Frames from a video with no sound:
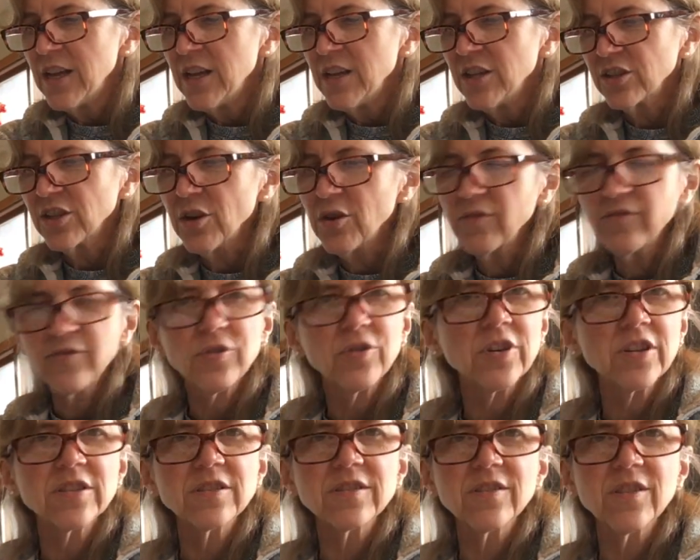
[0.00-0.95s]
So, of
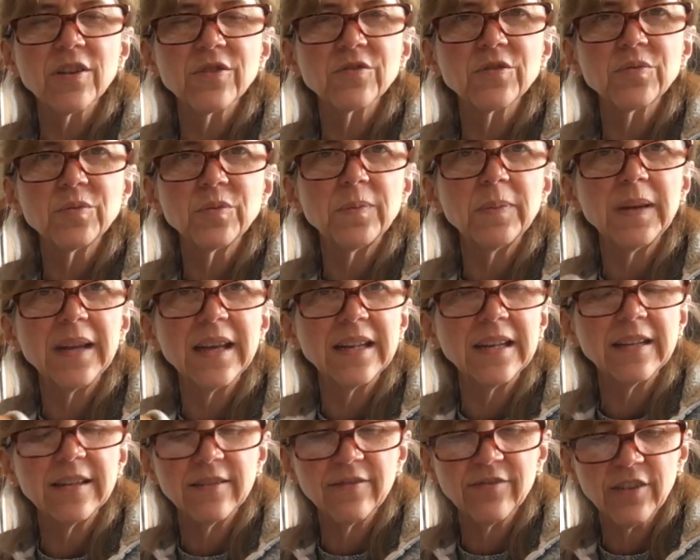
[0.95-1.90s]
course, those would be in
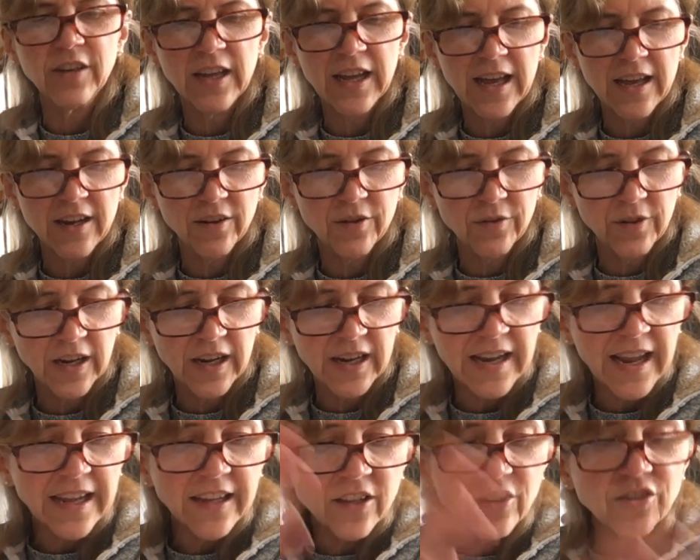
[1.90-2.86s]
a different category.
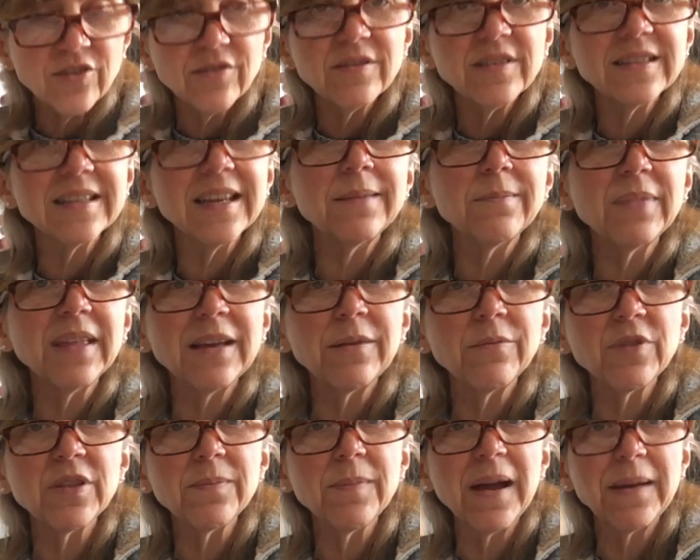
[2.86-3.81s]
And I could do the same thing
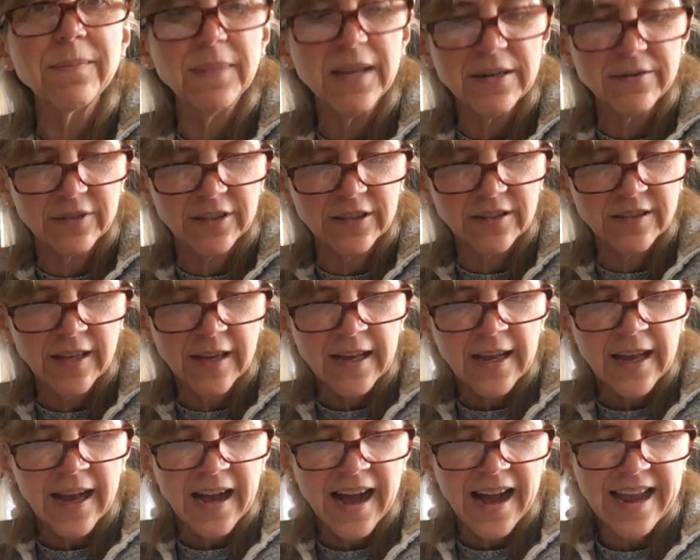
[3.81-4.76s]
with my minerals.
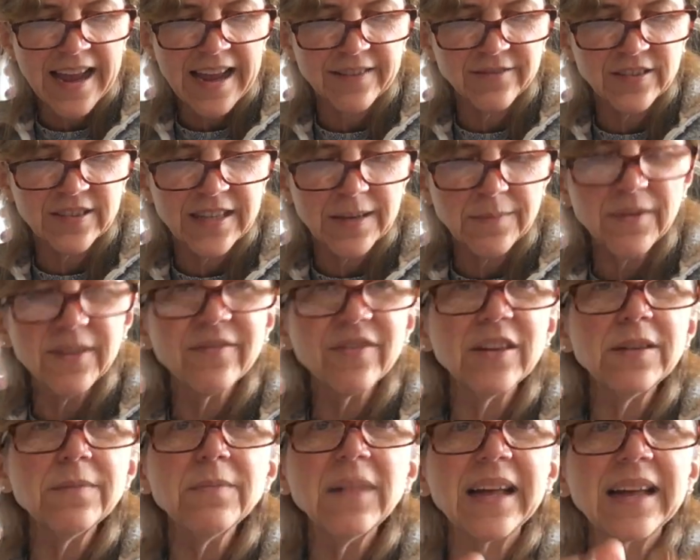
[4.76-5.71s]
I have some of
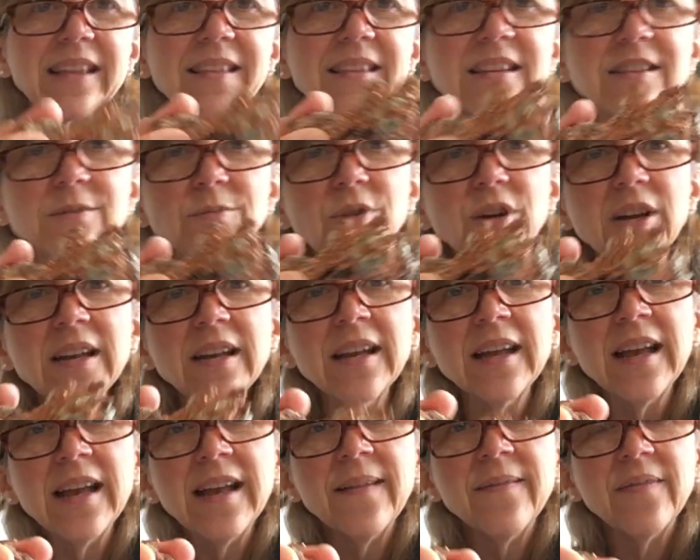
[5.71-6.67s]
them, like this one,
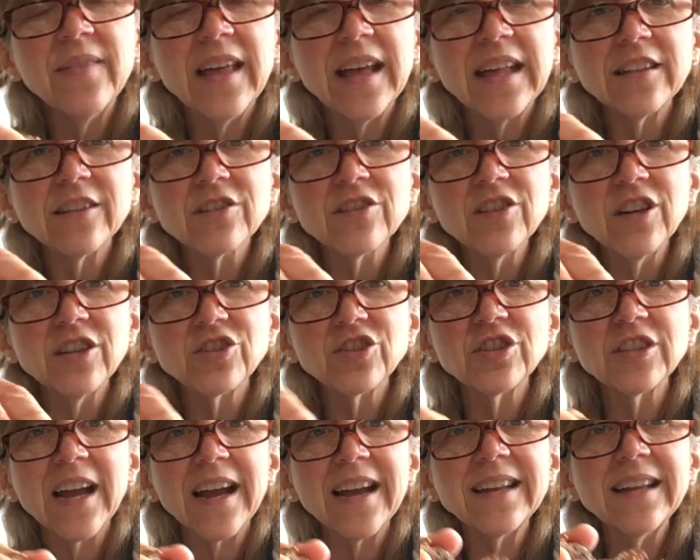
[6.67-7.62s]
that looks all
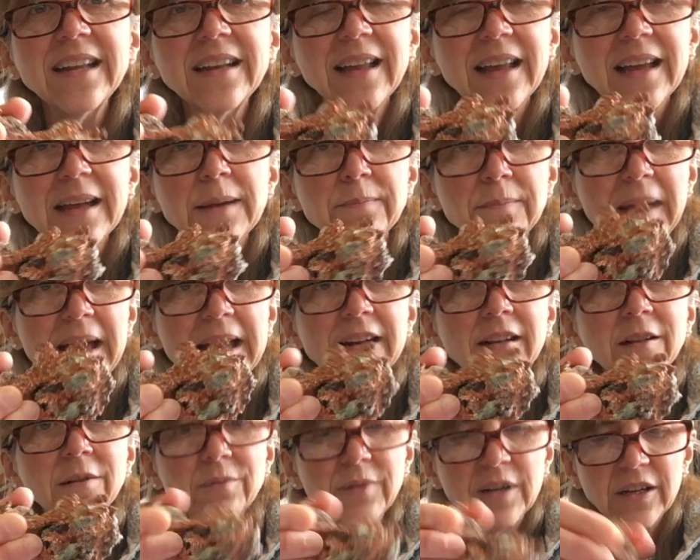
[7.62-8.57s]
shiny like a
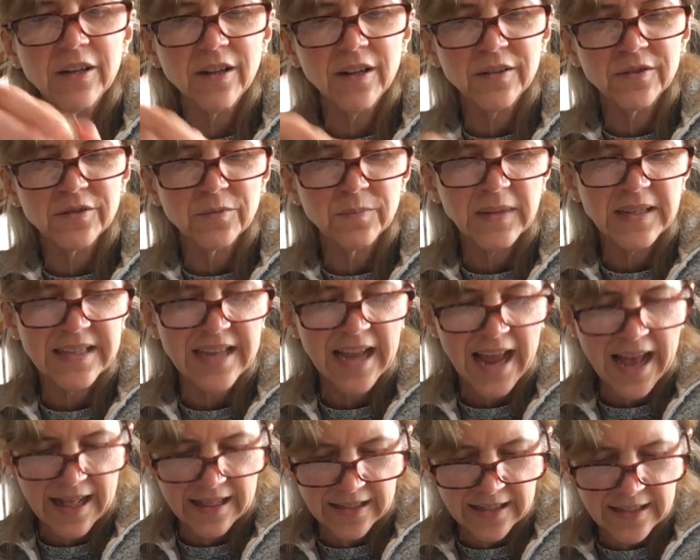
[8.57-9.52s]
metal. We call those
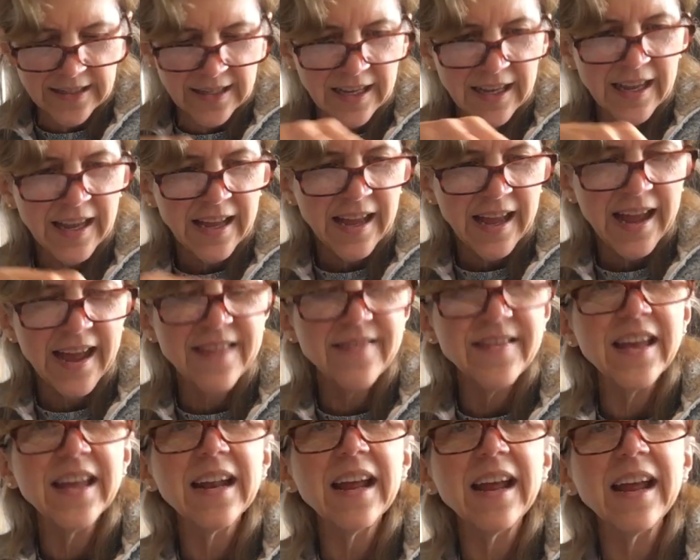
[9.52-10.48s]
metallic. And
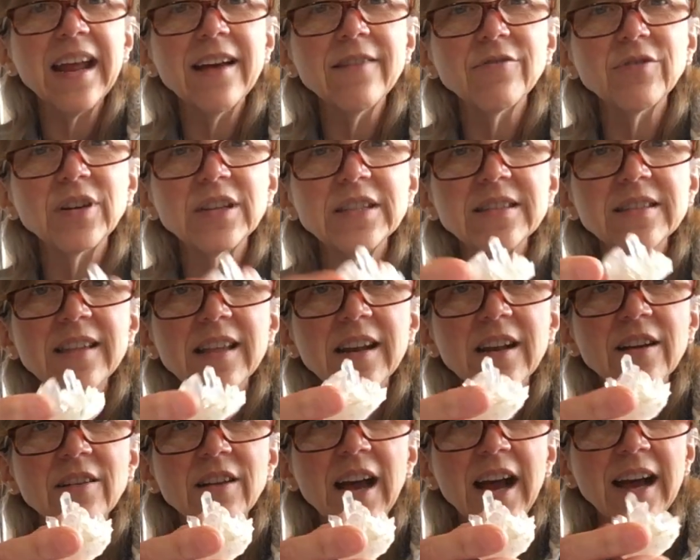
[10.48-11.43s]
then I have ones that
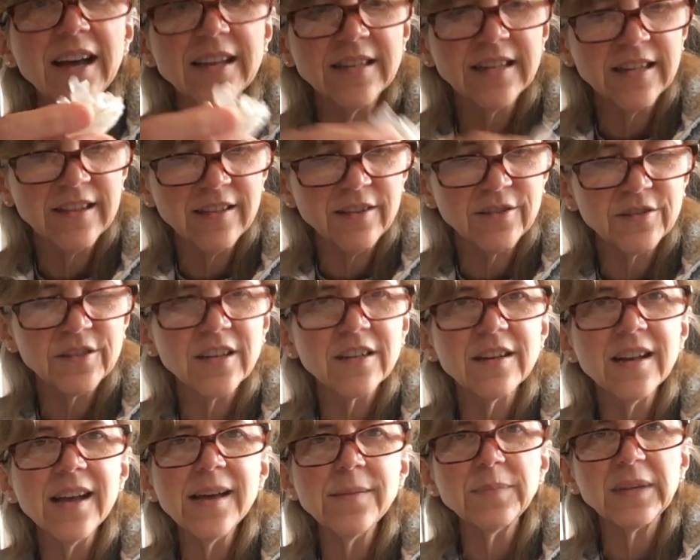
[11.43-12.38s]
are not, and those are
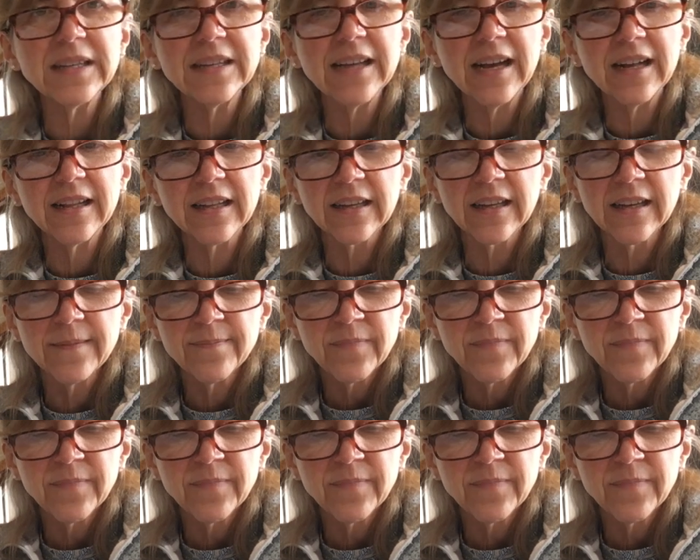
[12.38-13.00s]
non-metallic.